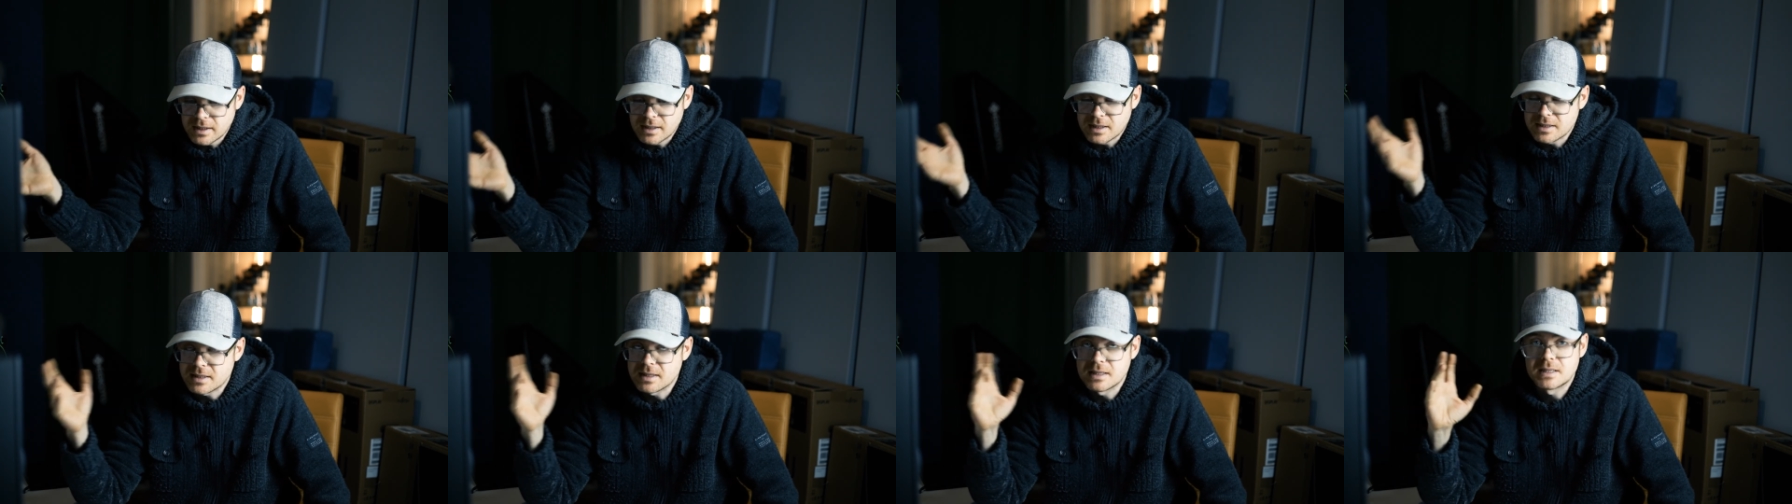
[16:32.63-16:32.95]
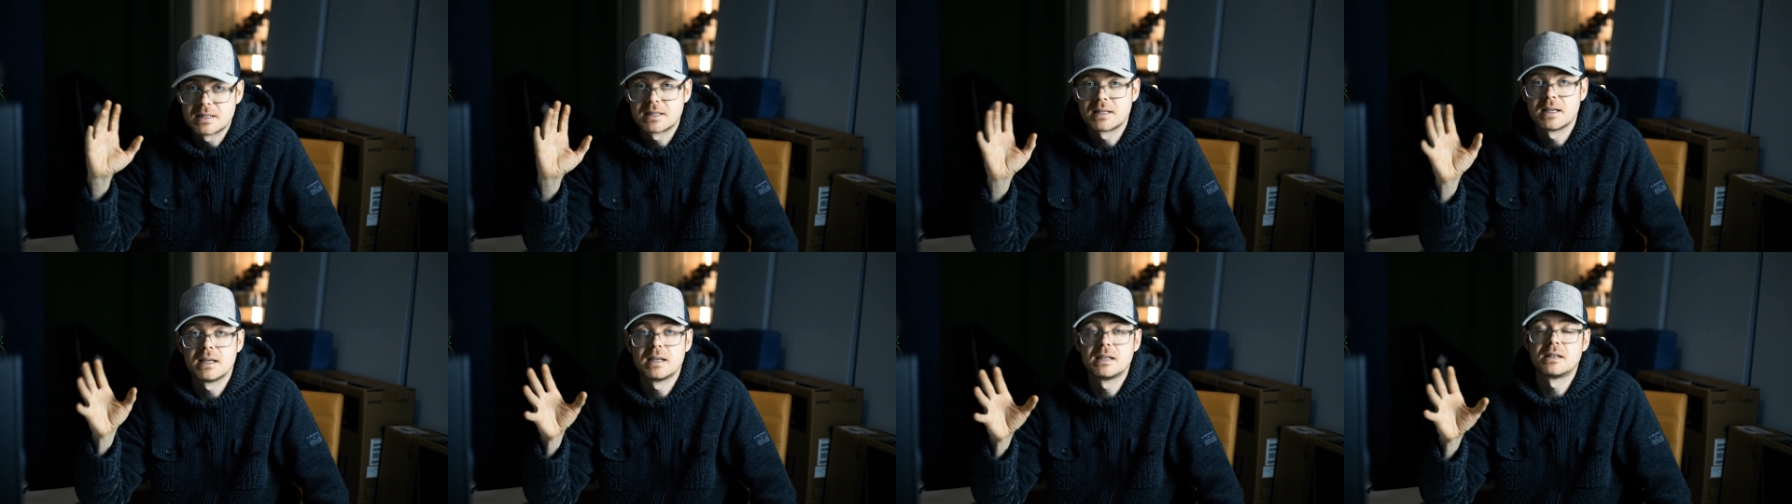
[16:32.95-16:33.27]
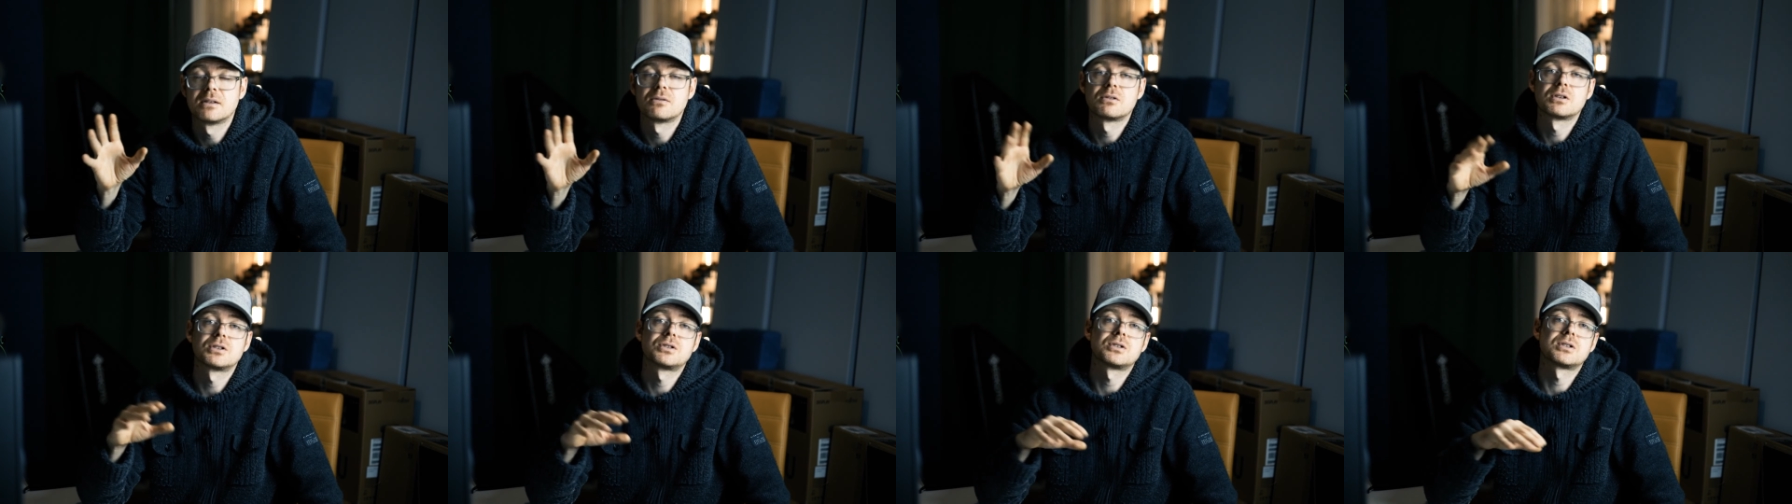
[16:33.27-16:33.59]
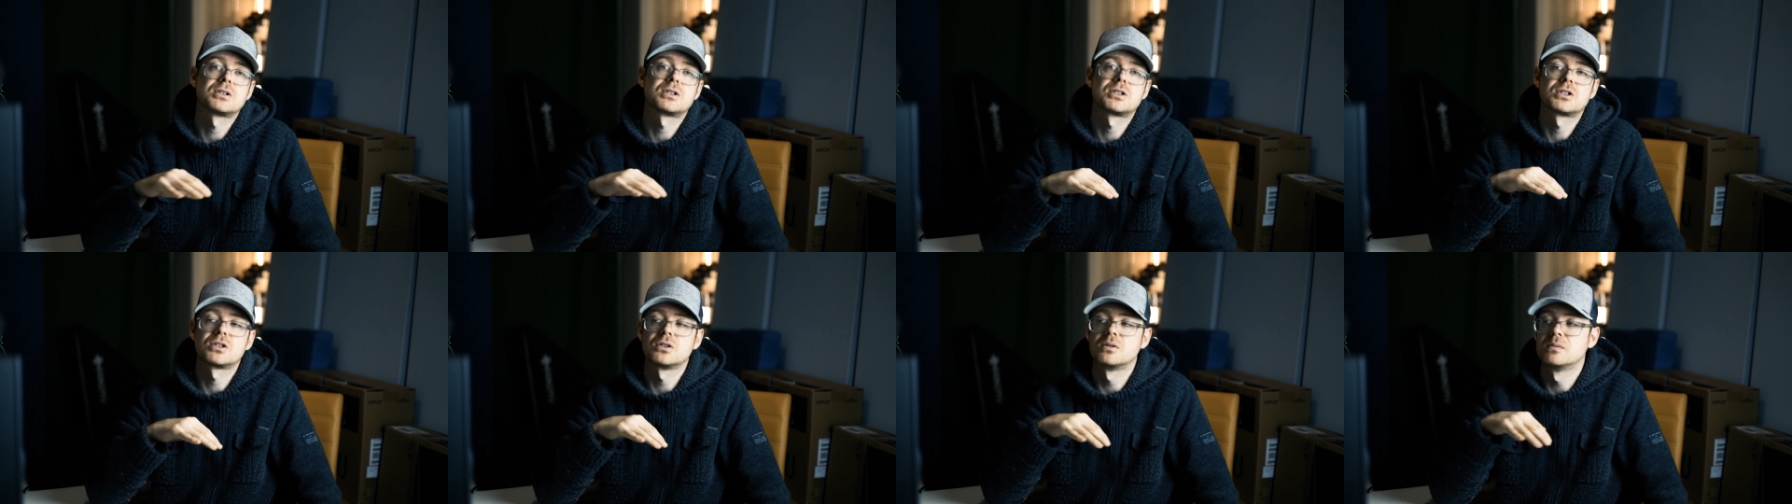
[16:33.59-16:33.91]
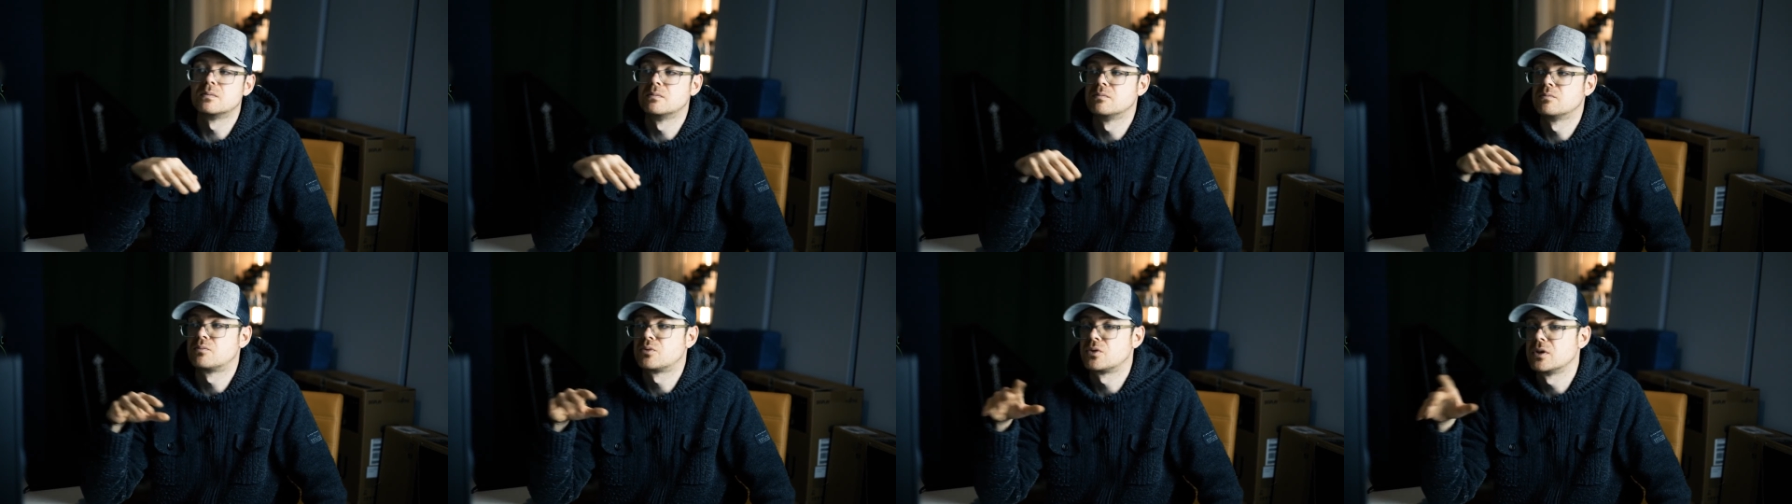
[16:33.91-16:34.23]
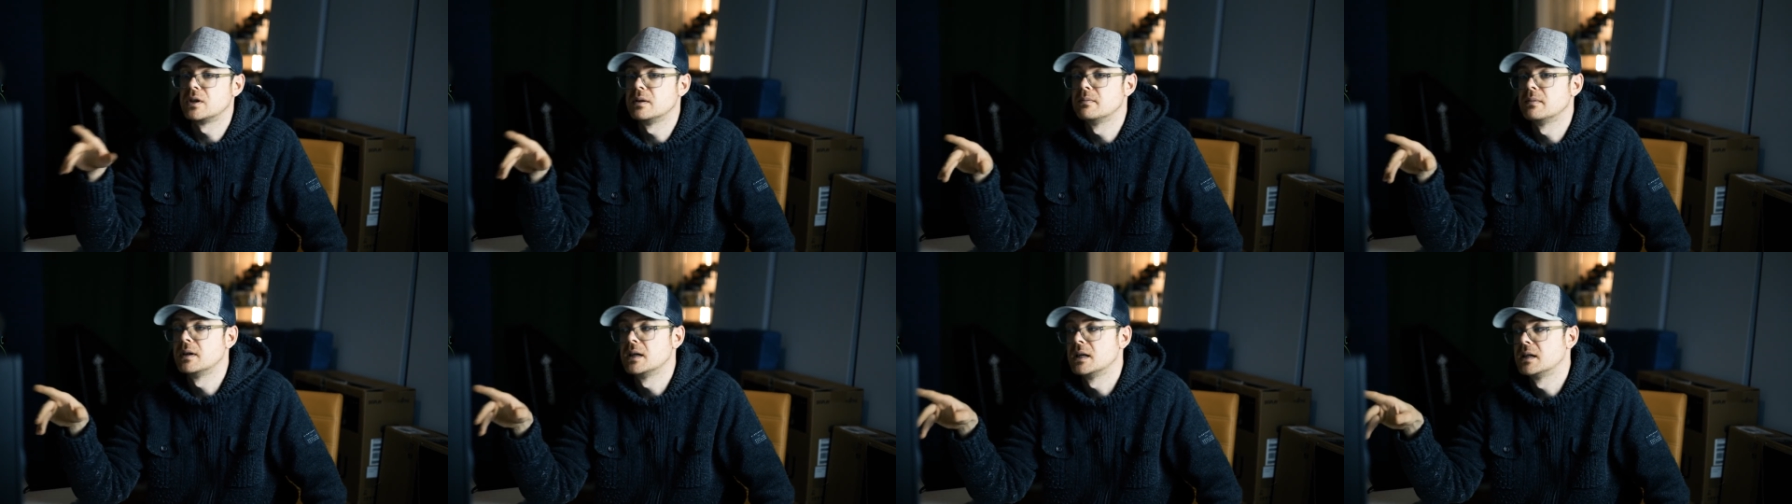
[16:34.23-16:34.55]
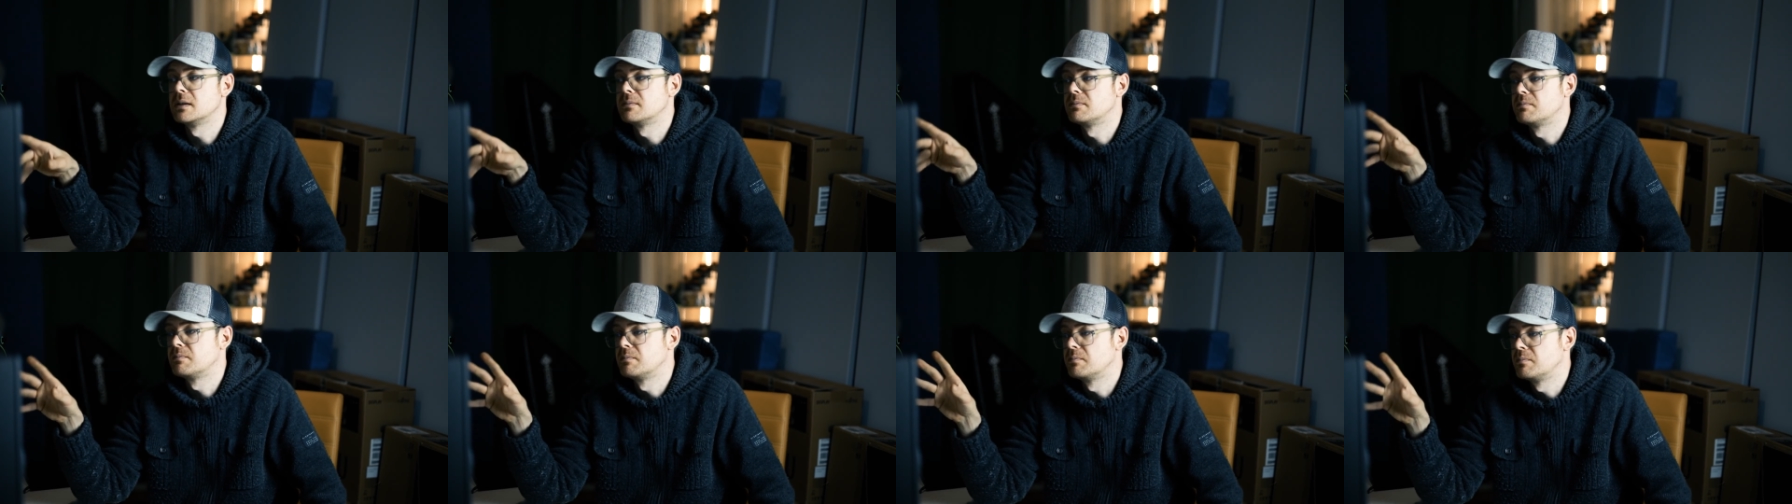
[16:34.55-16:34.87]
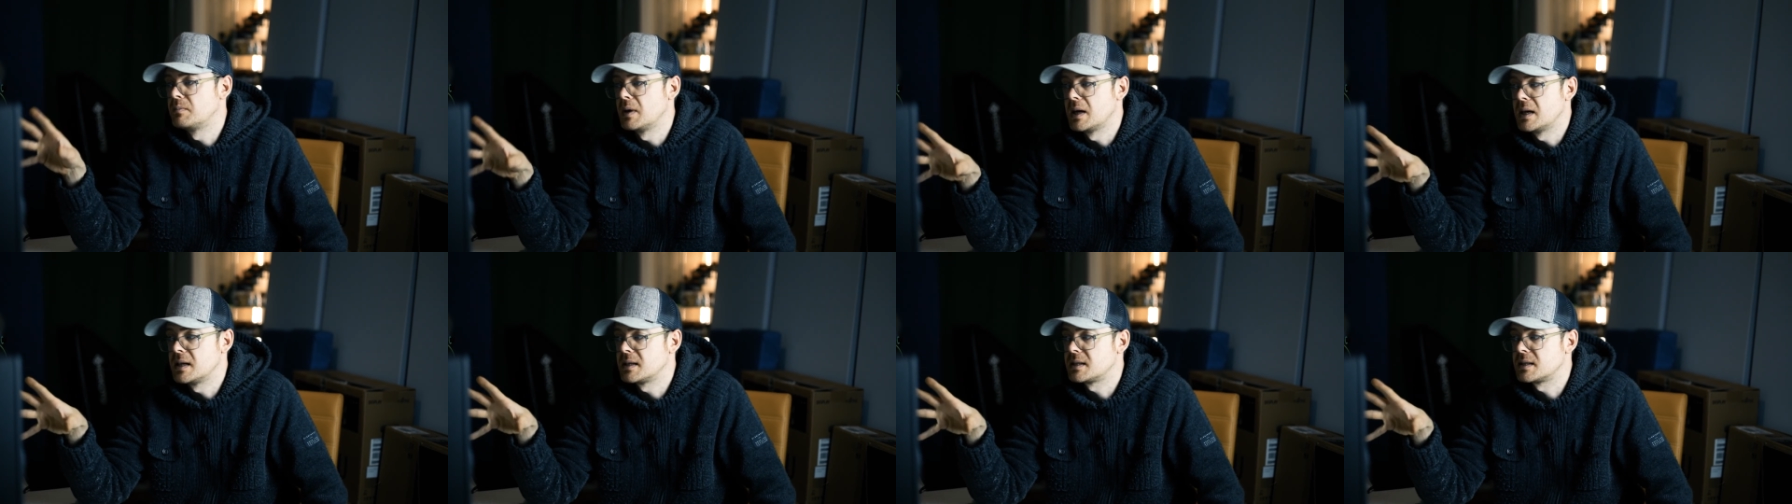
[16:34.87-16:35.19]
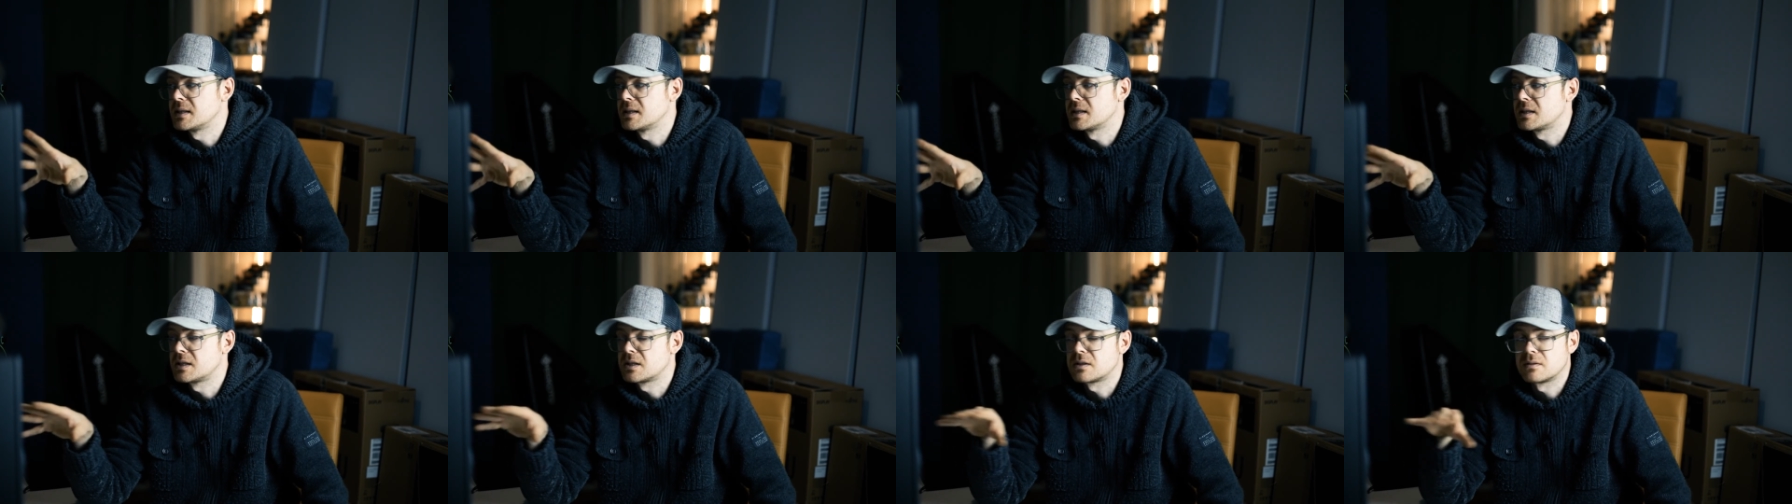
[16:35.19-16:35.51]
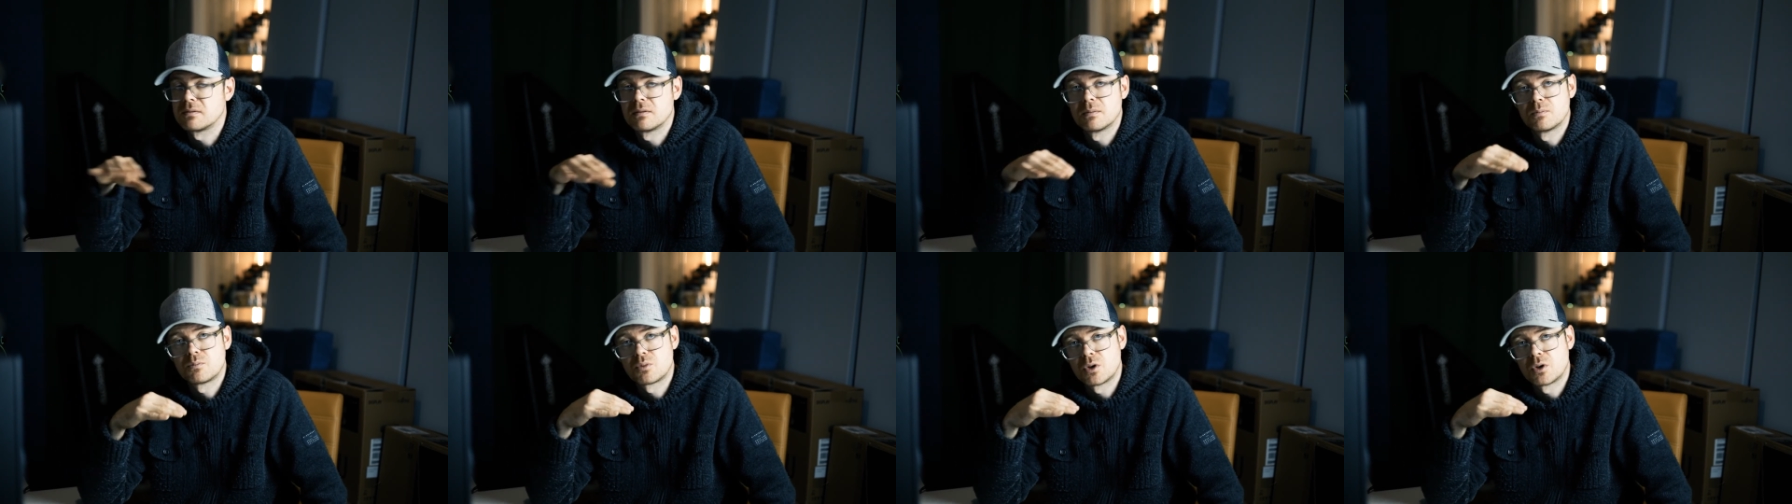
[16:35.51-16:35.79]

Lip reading: and as I say, there are just some pre-made bases,